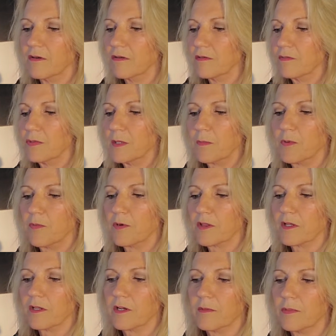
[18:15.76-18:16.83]
people with a
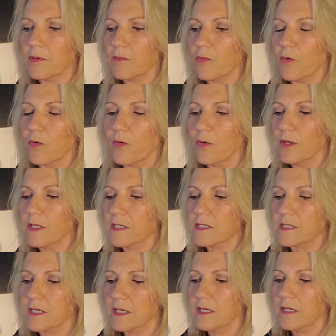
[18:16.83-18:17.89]
little bit more oily
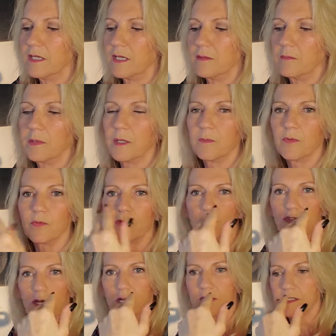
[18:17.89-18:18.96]
skin and people with
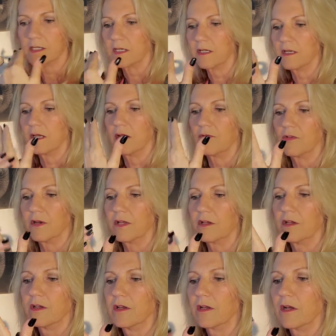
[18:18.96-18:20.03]
dry skin every
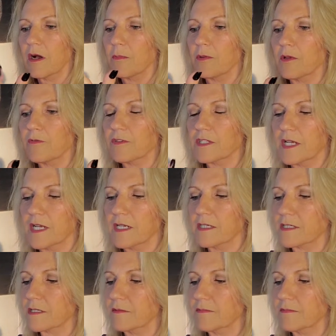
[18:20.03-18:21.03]
couple of days.